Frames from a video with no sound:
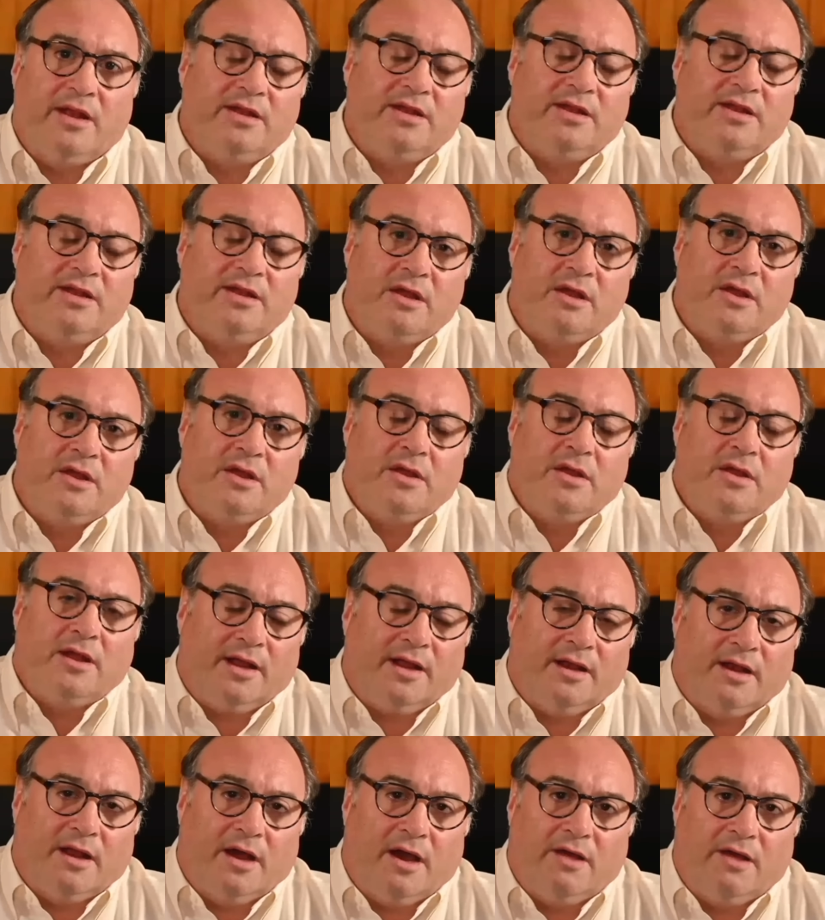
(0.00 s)
And,
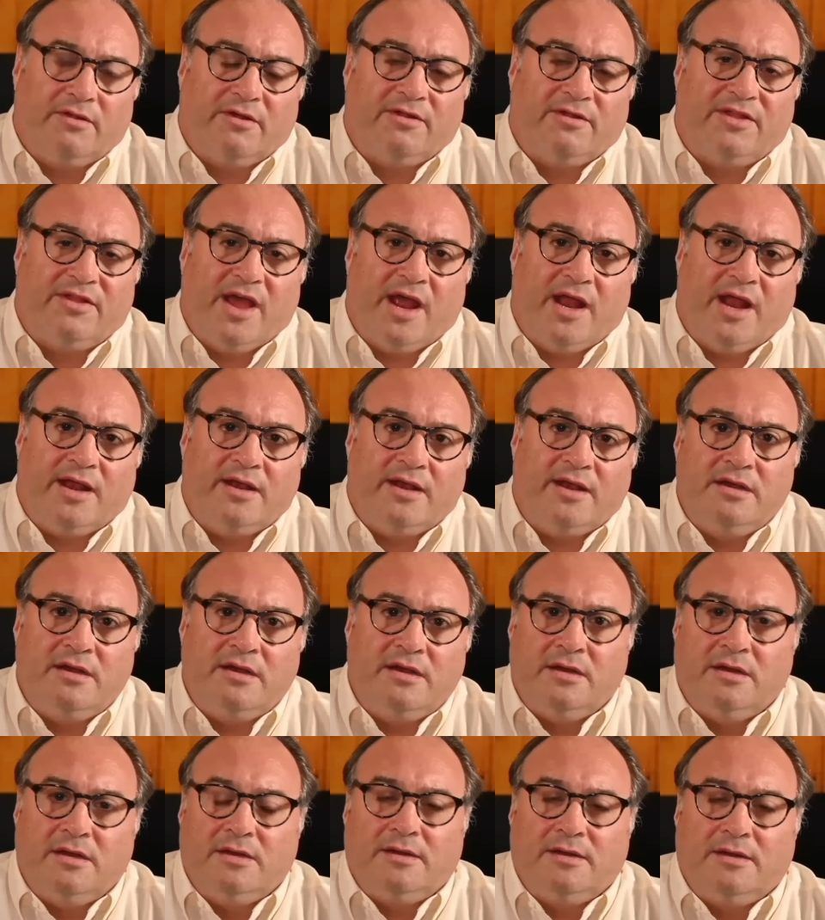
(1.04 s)
and other than,
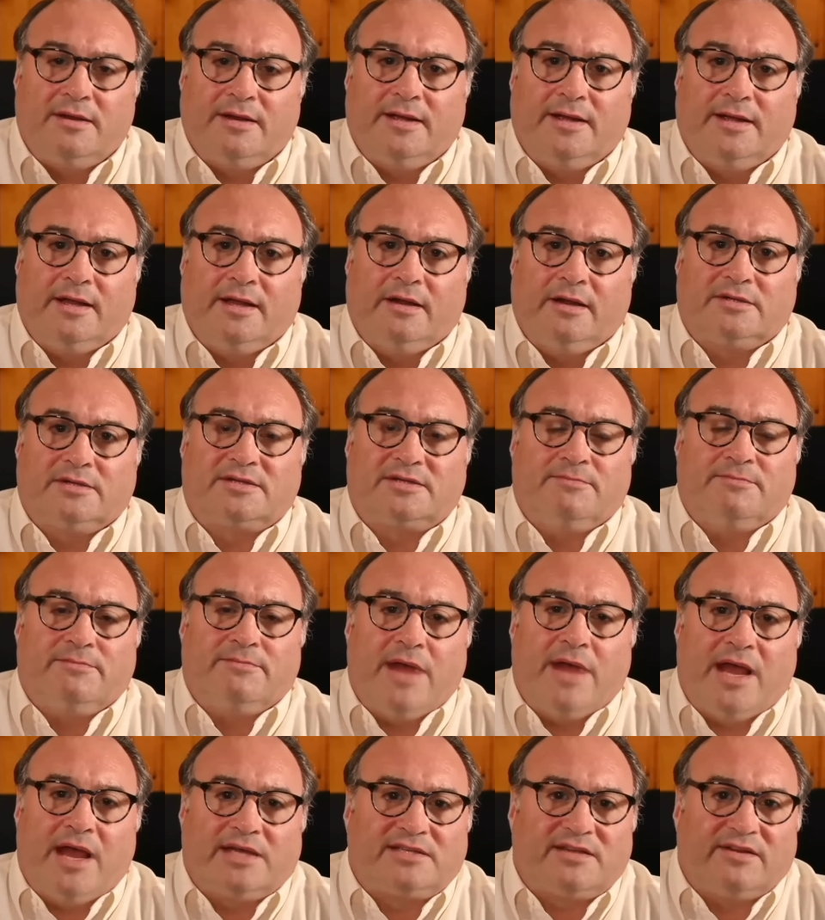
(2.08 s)
you know,
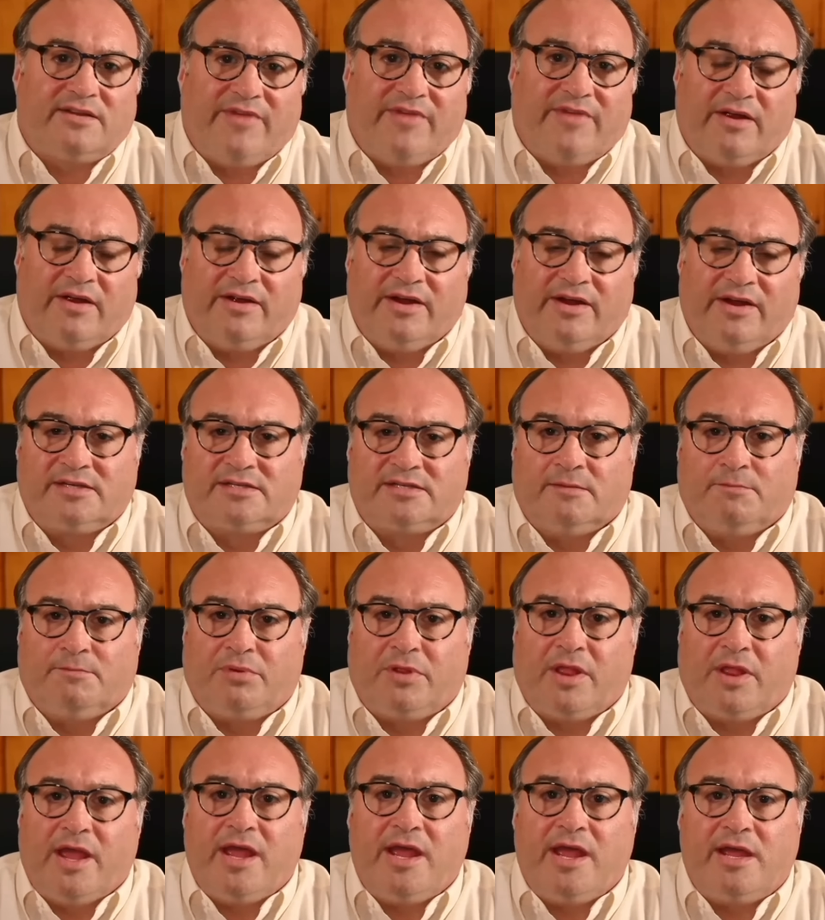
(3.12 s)
some massive areas of
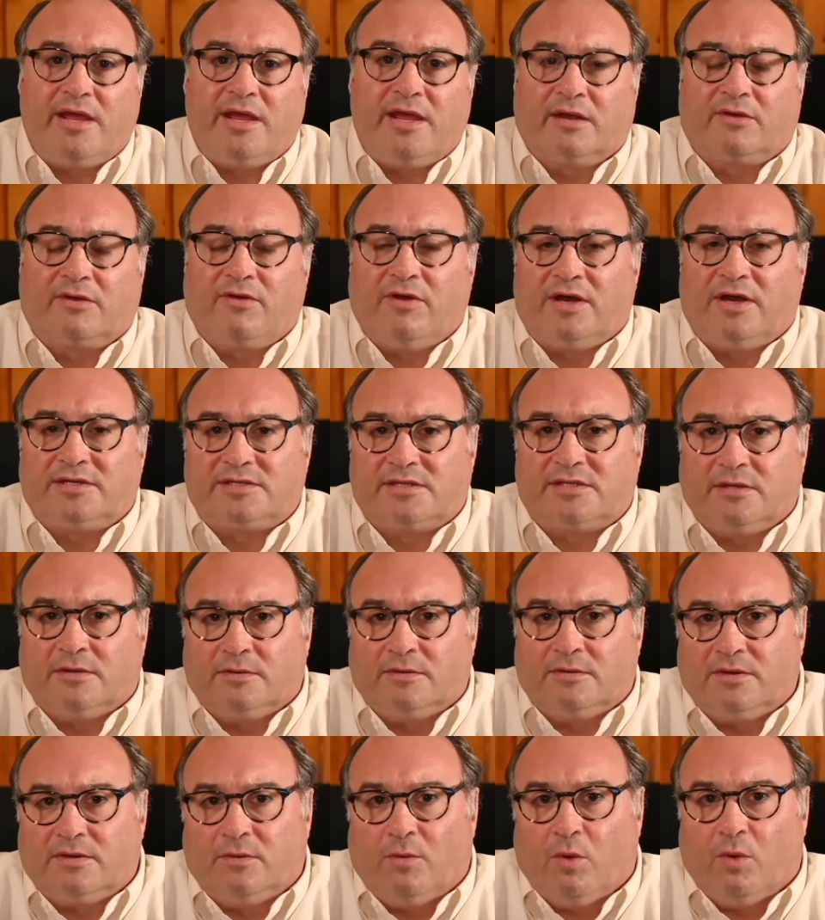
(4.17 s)
plague across
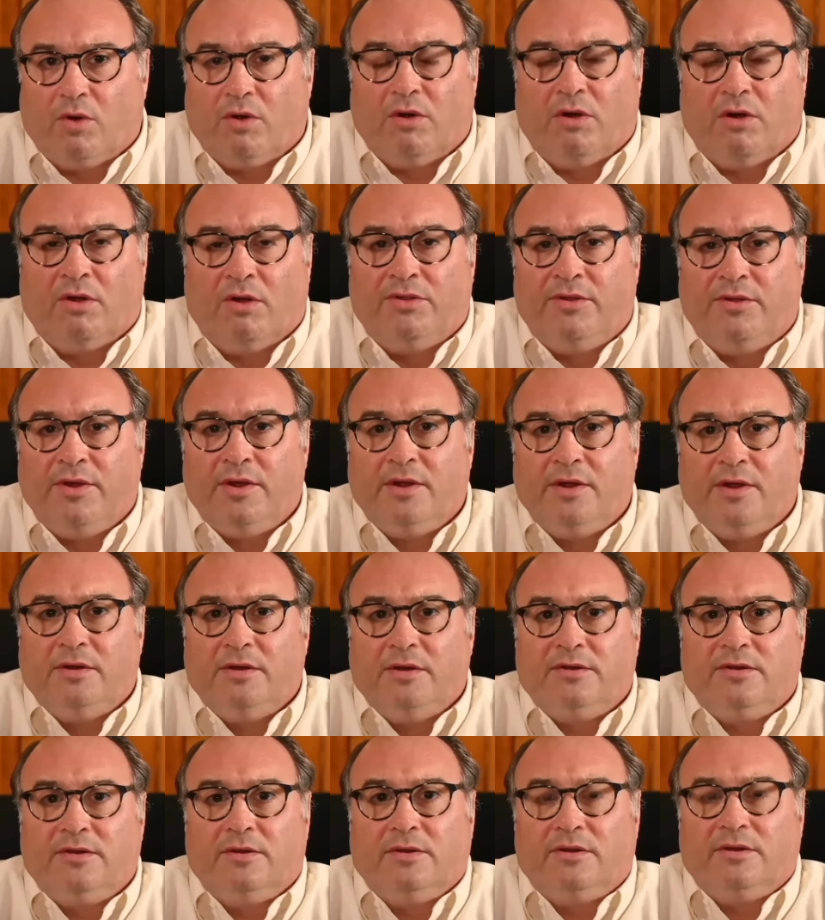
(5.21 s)
the, the world,
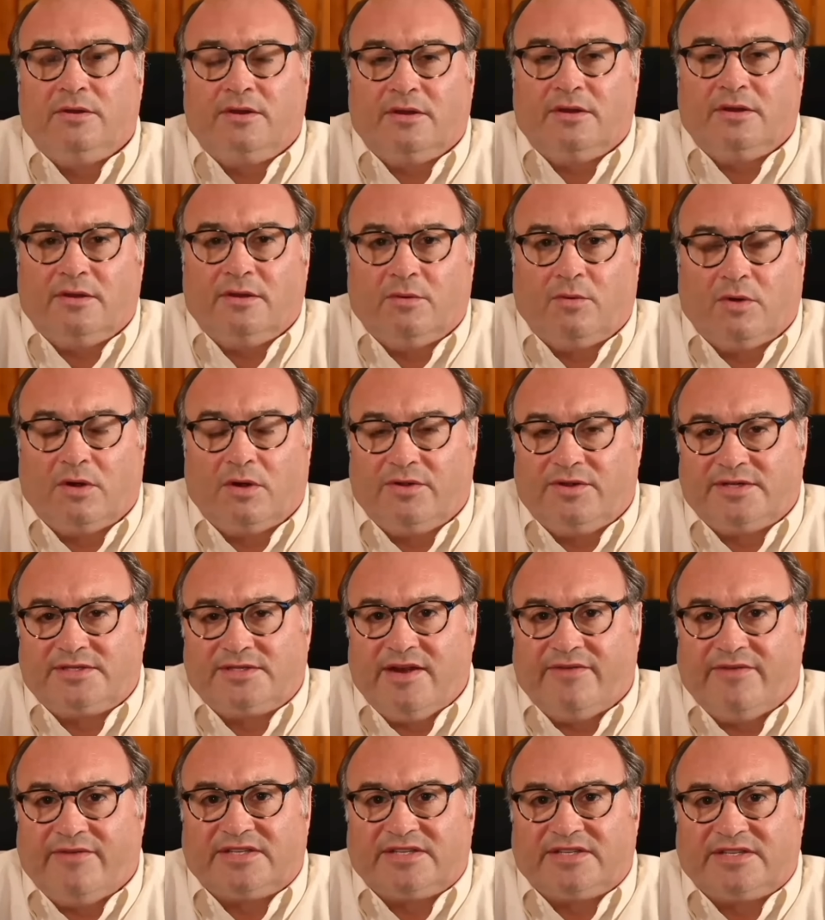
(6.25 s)
the, the, world
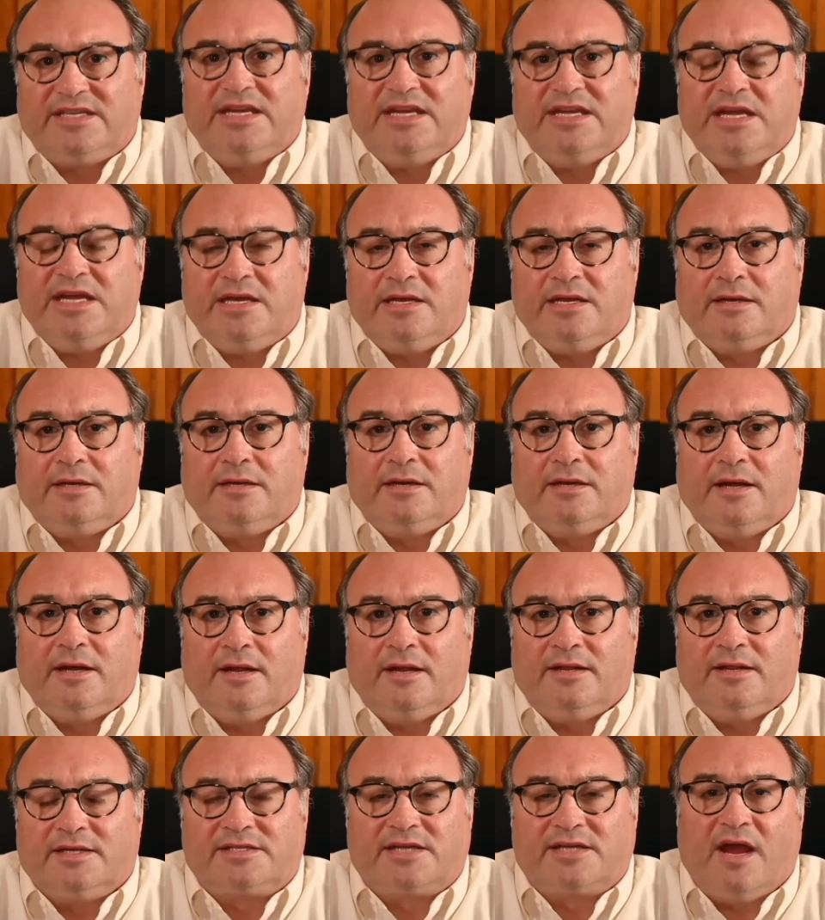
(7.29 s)
has never seen
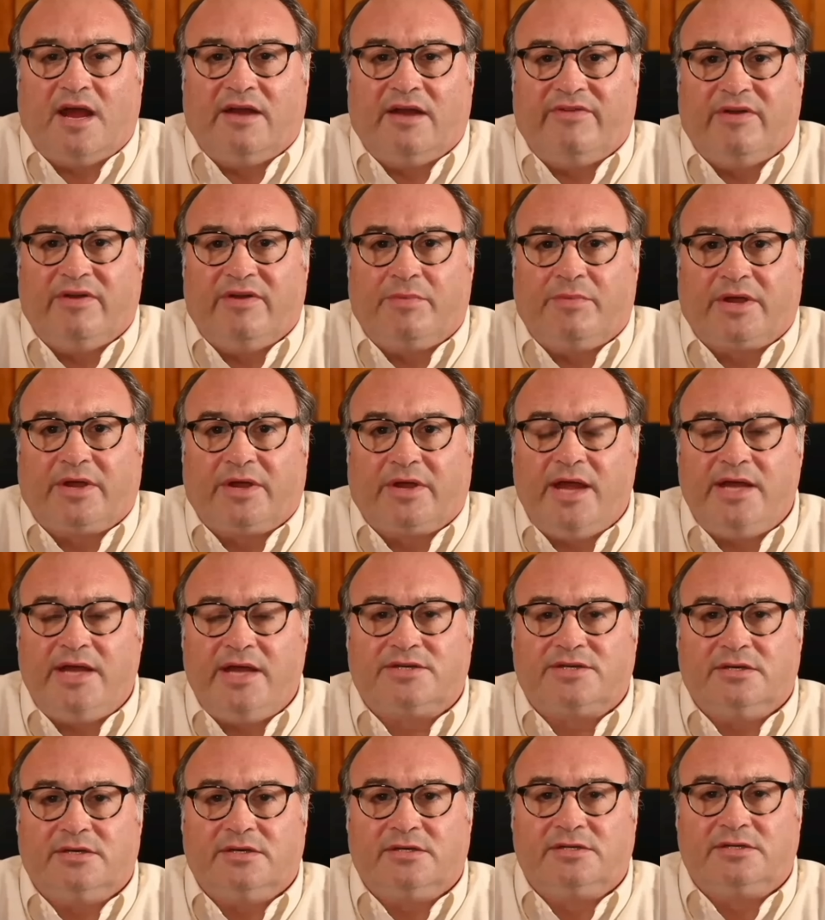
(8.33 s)
uh, this kind of
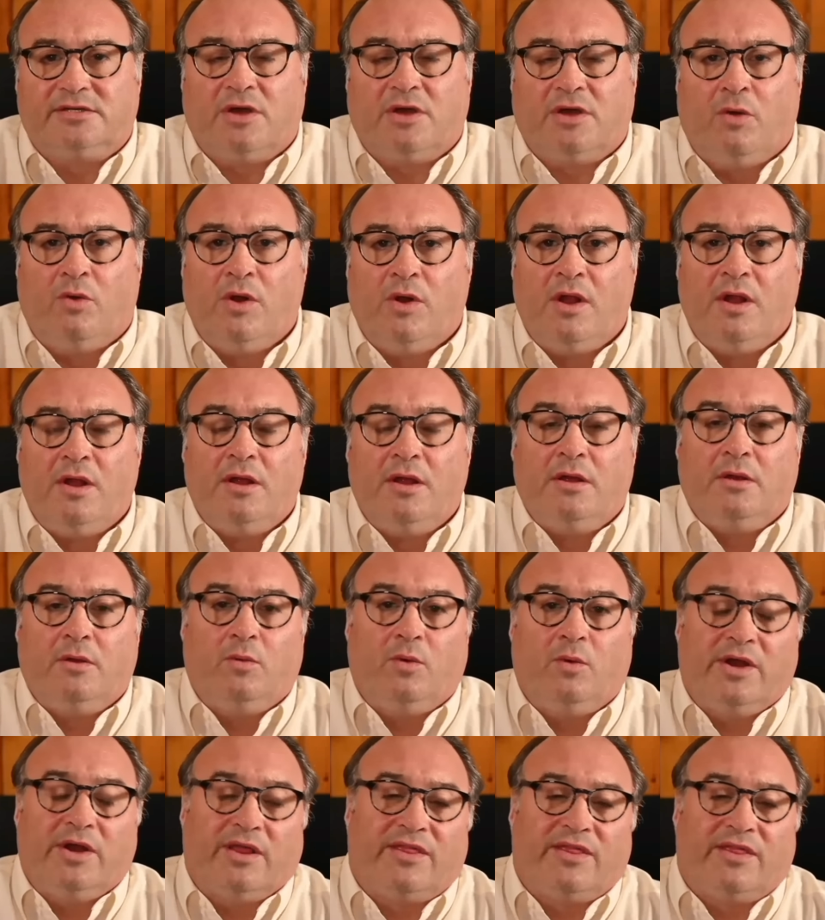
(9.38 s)
implication. And so
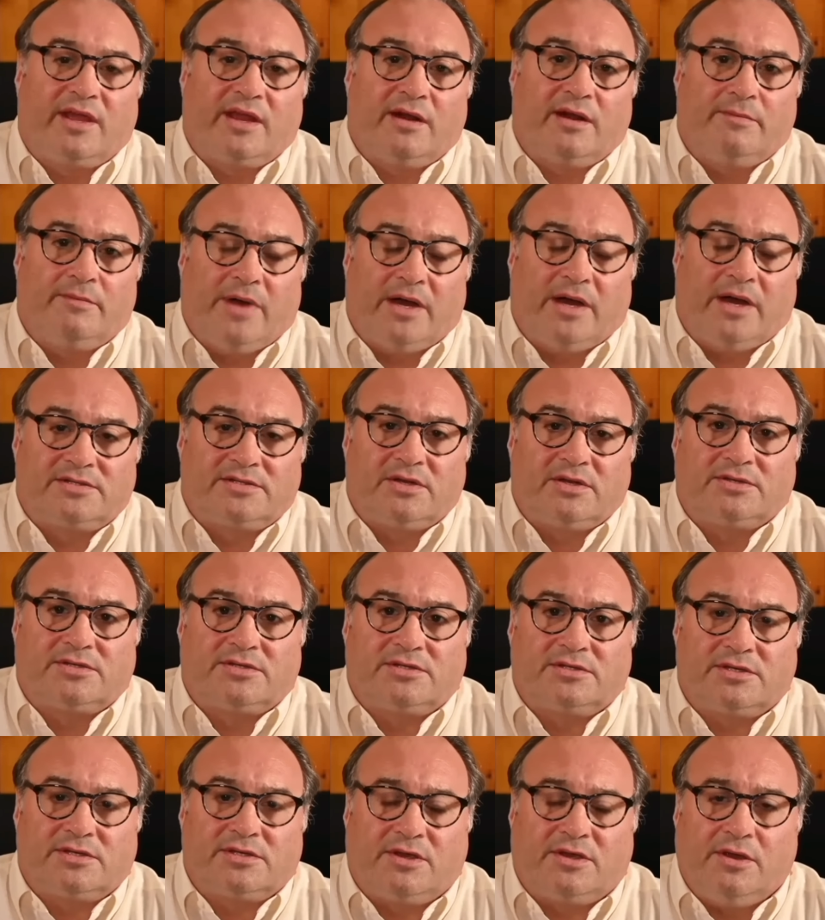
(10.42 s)
when you're thinking about Social
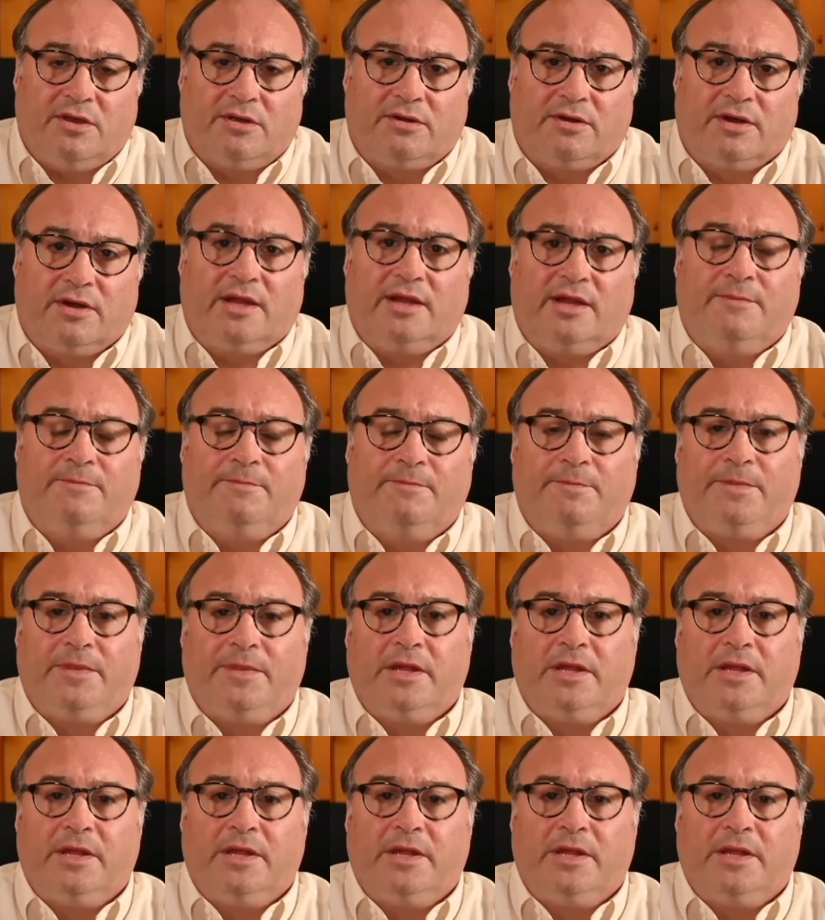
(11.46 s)
Security,